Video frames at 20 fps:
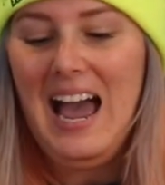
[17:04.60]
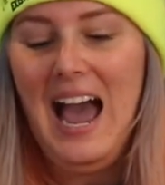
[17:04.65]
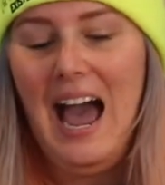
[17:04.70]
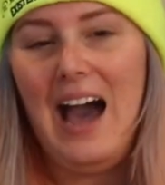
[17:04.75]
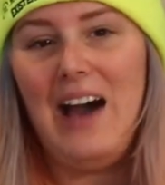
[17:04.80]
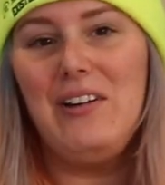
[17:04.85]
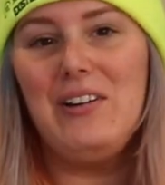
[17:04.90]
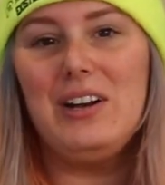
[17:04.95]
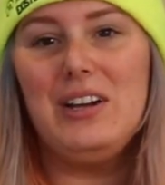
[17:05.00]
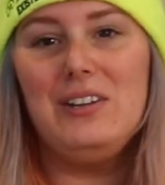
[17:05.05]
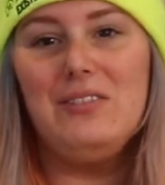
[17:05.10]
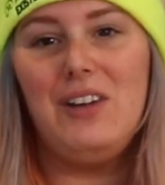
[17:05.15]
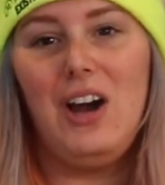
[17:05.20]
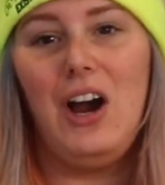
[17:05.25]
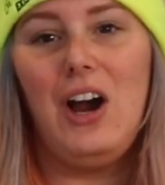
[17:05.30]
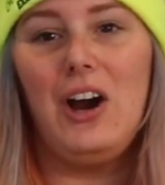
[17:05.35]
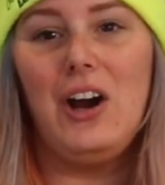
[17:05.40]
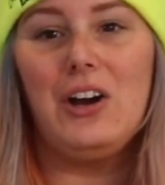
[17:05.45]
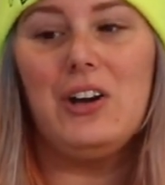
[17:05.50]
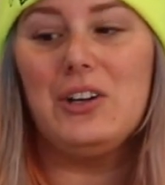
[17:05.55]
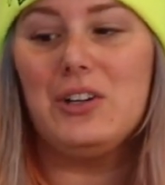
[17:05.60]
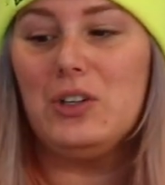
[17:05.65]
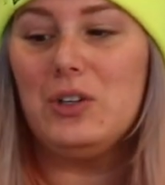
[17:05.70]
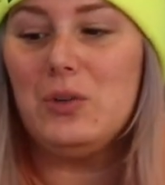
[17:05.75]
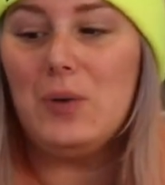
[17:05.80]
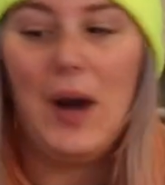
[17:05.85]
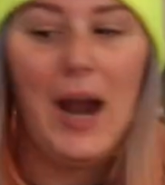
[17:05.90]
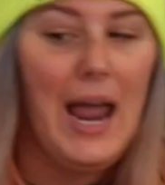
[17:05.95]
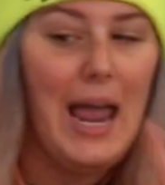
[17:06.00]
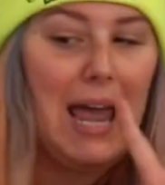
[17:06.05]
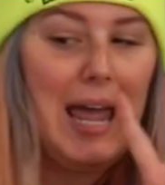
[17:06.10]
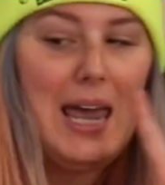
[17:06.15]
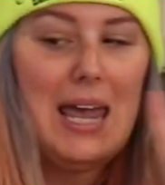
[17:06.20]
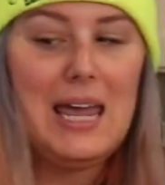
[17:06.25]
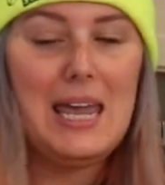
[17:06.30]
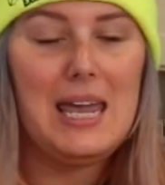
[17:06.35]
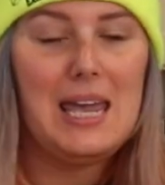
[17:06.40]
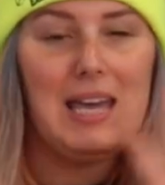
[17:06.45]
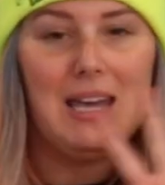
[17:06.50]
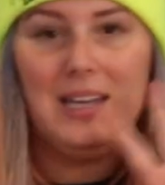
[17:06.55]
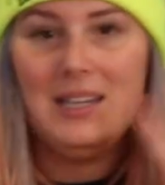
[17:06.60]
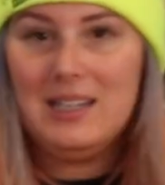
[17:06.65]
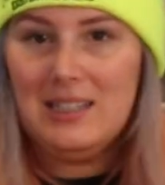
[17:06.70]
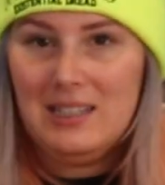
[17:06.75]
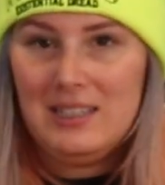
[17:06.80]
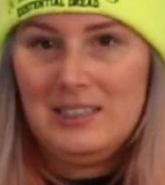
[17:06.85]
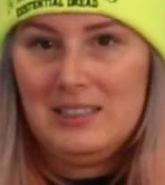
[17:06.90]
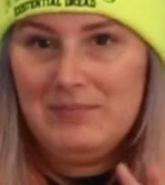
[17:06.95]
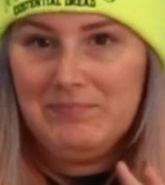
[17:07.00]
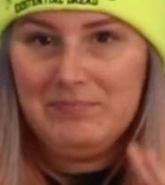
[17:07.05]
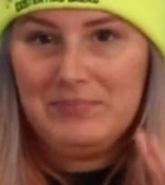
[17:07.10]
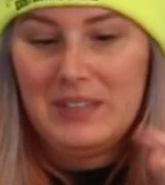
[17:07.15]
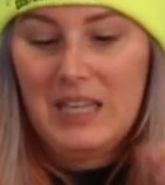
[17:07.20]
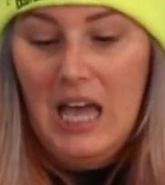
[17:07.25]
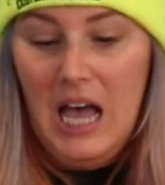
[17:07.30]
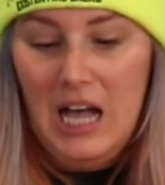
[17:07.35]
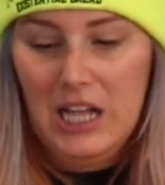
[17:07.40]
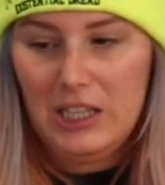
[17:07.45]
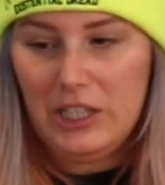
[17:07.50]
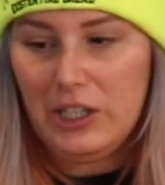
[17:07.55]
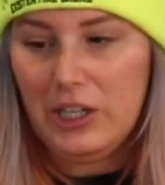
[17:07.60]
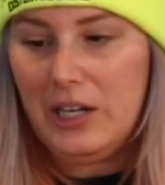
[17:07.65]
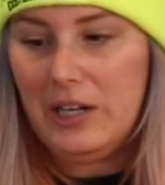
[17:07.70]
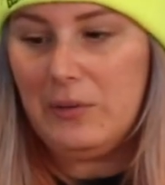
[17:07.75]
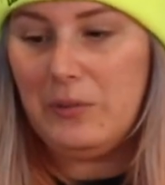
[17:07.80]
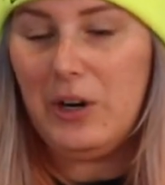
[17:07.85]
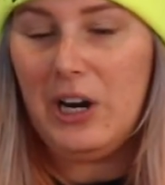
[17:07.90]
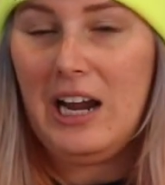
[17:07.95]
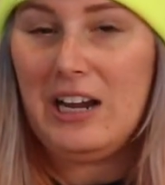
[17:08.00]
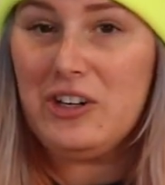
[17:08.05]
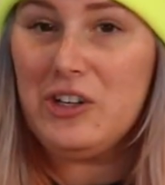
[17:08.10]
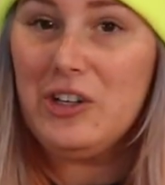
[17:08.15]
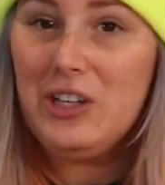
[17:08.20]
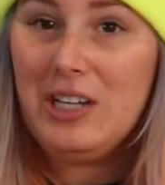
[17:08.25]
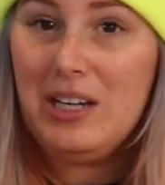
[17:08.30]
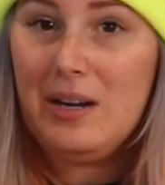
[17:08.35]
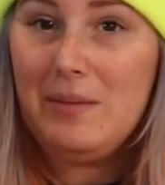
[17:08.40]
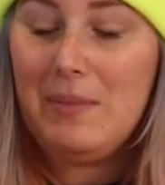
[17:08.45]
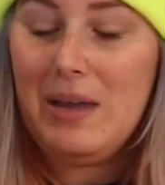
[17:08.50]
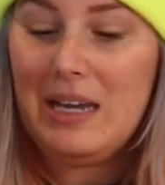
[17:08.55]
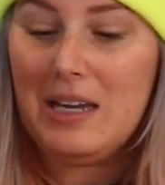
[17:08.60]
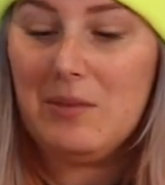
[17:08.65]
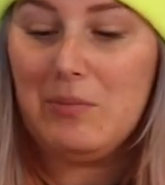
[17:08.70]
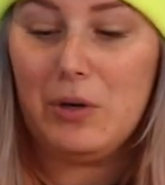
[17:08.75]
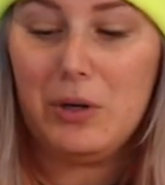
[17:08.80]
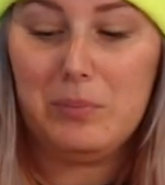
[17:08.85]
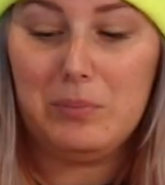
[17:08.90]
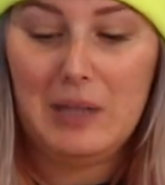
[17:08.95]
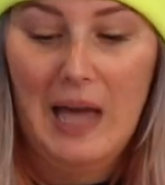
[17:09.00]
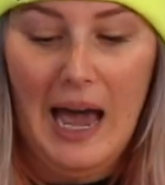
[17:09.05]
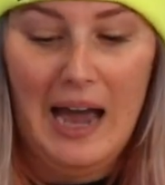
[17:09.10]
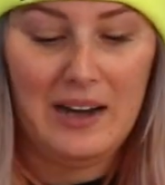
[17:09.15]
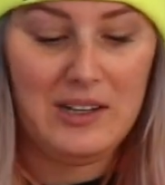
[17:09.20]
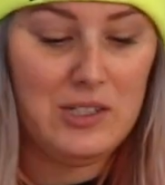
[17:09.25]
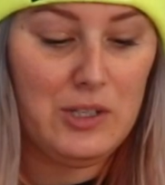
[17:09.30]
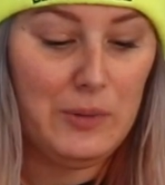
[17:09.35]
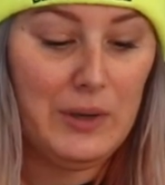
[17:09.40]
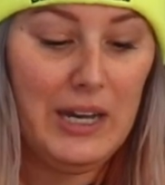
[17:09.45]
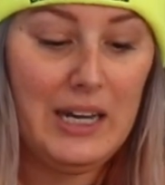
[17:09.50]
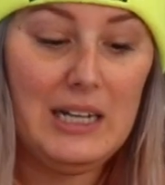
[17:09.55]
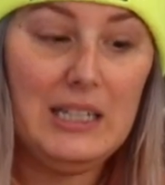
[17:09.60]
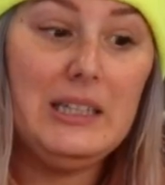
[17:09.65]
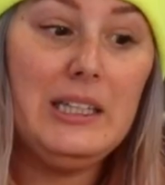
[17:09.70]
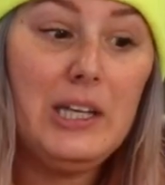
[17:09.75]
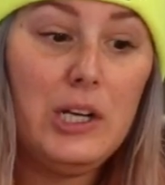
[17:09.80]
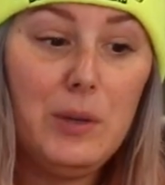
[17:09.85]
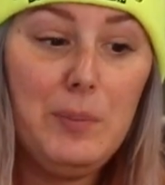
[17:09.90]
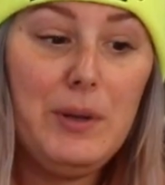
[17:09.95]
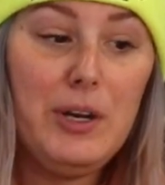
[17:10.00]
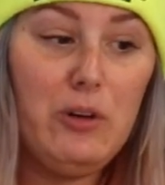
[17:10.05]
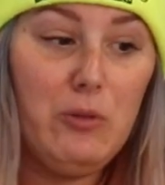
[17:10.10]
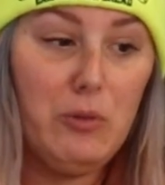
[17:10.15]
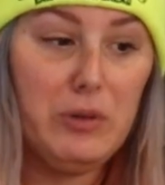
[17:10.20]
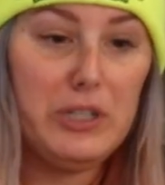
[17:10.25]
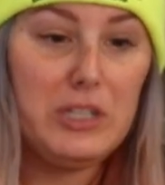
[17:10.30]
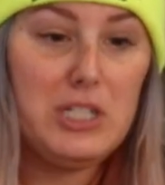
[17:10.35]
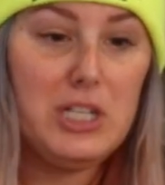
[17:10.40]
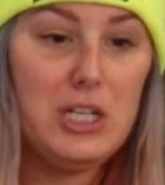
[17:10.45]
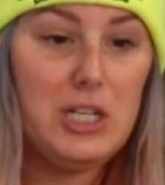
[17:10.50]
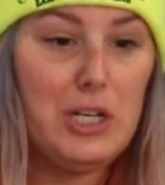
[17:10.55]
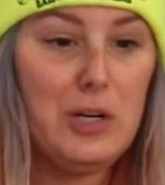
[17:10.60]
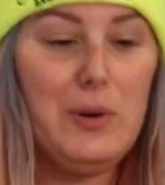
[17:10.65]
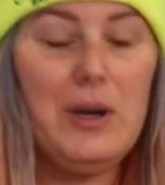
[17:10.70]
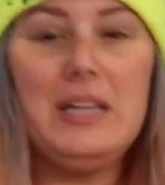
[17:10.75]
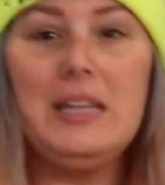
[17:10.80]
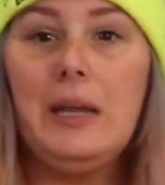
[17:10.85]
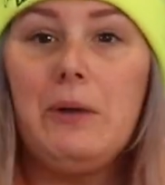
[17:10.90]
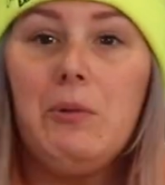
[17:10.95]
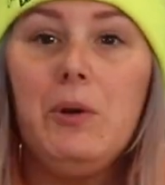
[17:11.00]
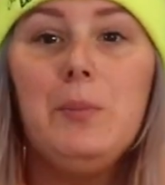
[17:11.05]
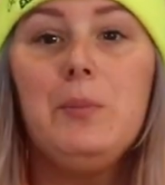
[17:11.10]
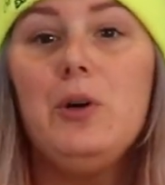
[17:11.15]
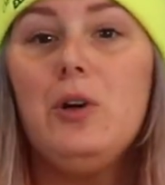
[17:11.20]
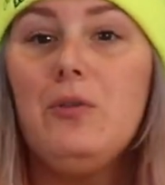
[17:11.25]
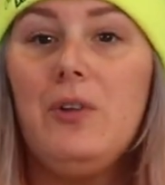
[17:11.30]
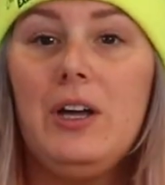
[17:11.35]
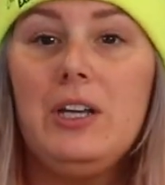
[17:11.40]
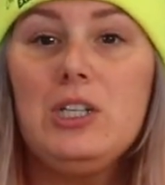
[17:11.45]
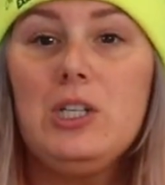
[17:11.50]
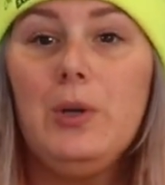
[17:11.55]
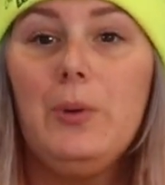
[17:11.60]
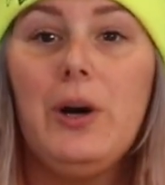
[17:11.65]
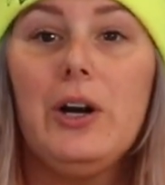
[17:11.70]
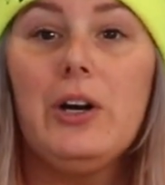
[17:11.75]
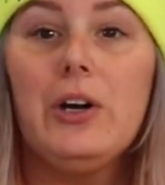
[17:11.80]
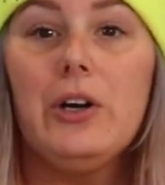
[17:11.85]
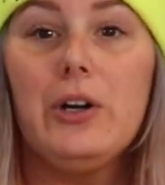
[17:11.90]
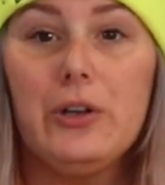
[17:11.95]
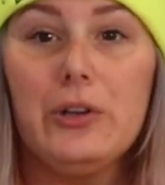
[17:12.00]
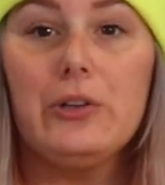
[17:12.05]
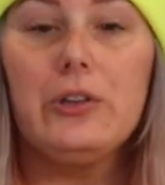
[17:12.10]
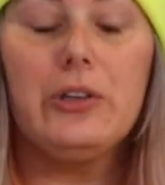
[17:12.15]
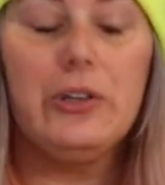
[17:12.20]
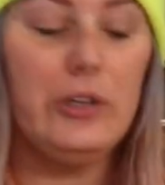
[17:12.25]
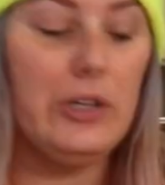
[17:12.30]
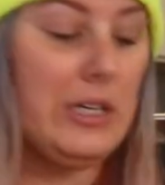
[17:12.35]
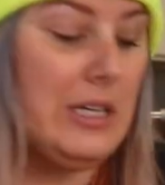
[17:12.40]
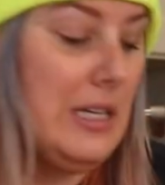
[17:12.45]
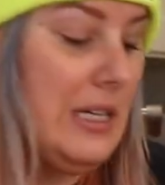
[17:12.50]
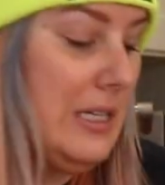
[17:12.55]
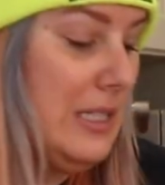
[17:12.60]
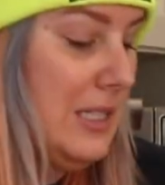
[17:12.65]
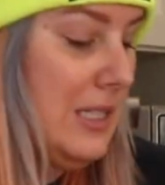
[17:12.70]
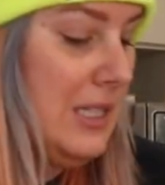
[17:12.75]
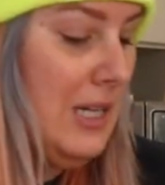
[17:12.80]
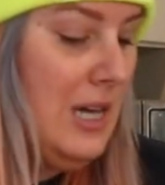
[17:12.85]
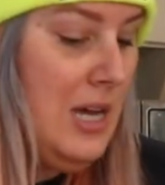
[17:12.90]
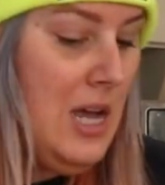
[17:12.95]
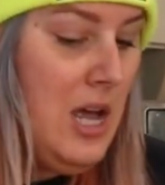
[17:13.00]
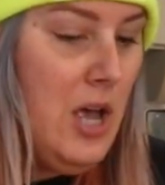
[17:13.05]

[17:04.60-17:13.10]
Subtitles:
out of our gray color, and we're actually going to make it more black. So we got a little bit of work to do, and then we'll move on to our earth cookies.